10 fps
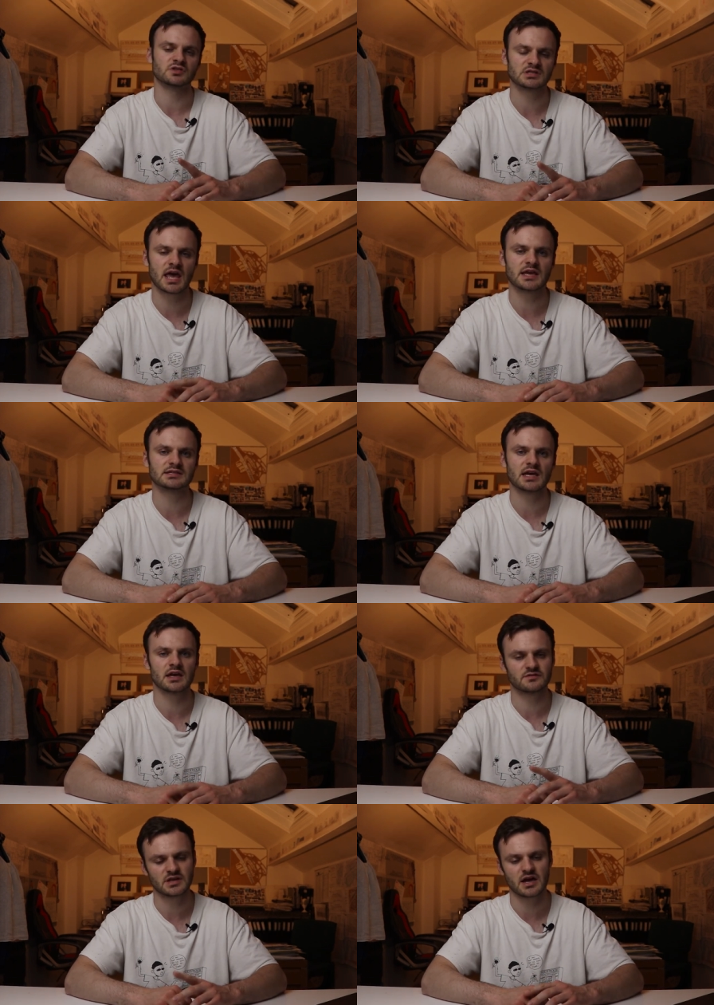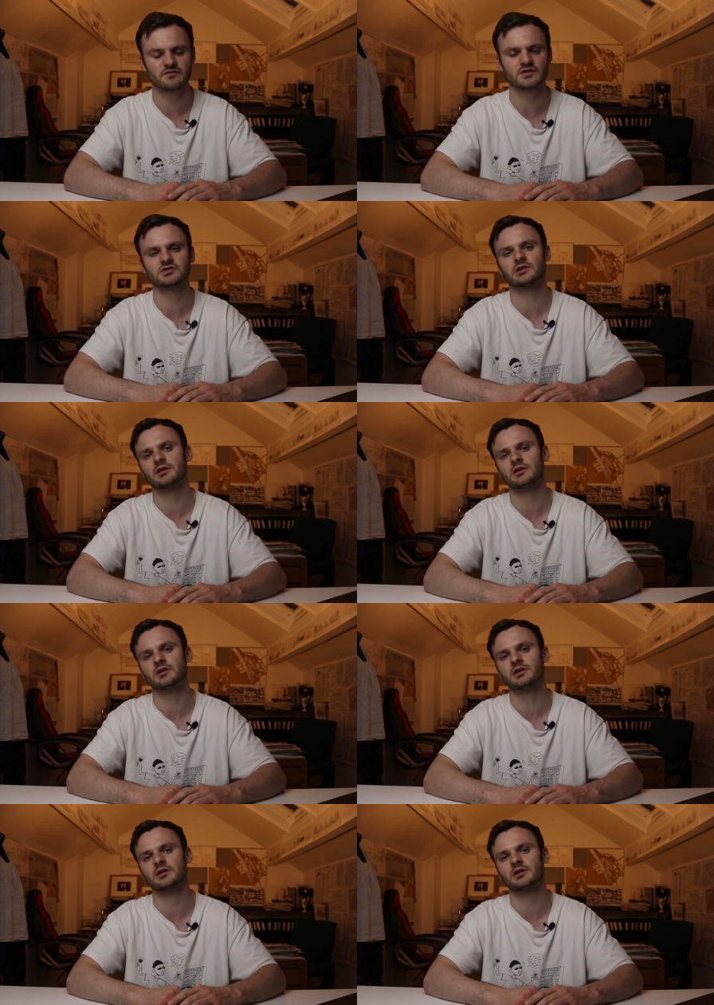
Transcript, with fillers: So stay safe, stay vigilant